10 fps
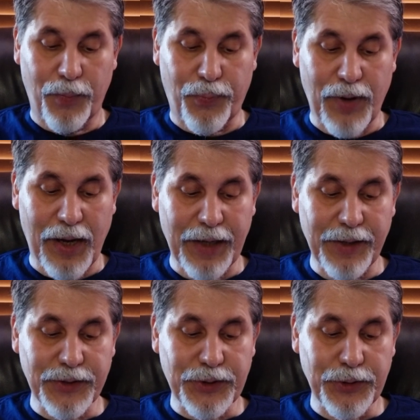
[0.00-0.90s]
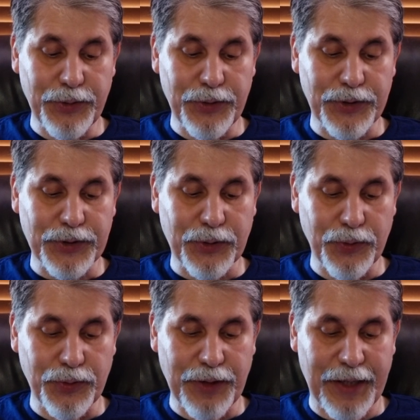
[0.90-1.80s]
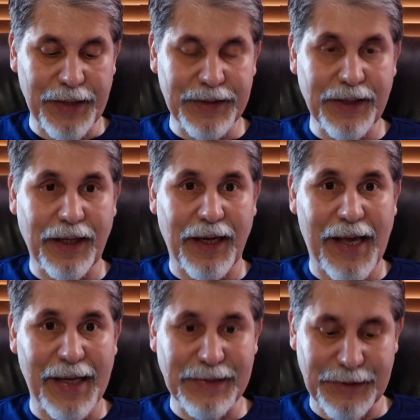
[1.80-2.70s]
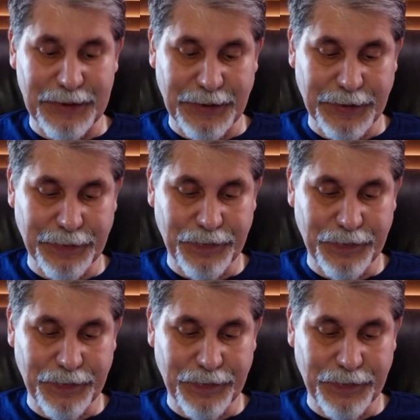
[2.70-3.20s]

prior to the school day's classes.